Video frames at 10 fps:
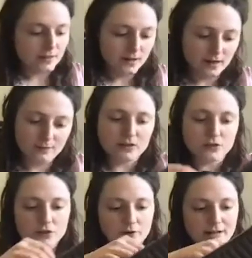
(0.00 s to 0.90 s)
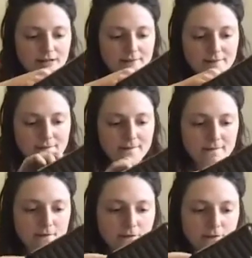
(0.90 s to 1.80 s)
I'm gonna try and
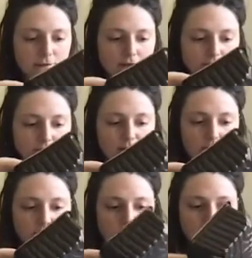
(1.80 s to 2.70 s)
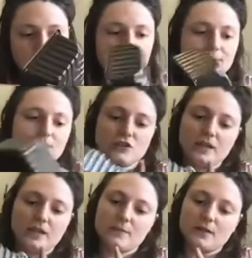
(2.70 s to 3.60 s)
is in
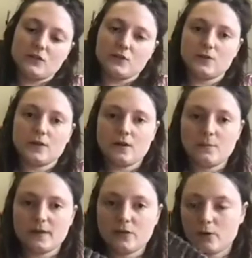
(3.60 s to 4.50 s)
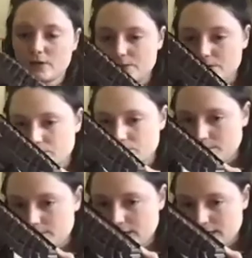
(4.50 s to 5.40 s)
shape into the bigger one. So
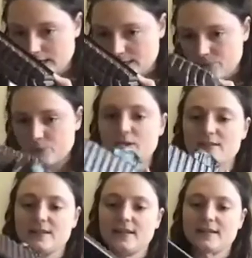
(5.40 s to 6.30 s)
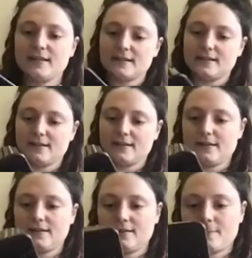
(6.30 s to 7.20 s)
I'm pressing it
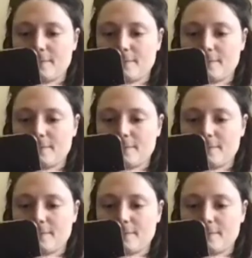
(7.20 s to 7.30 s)
um,